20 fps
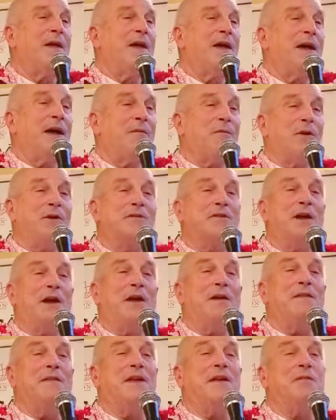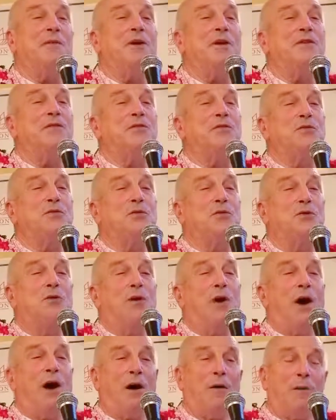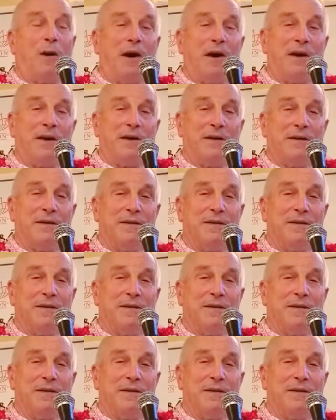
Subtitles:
And one time they went to Hawaii.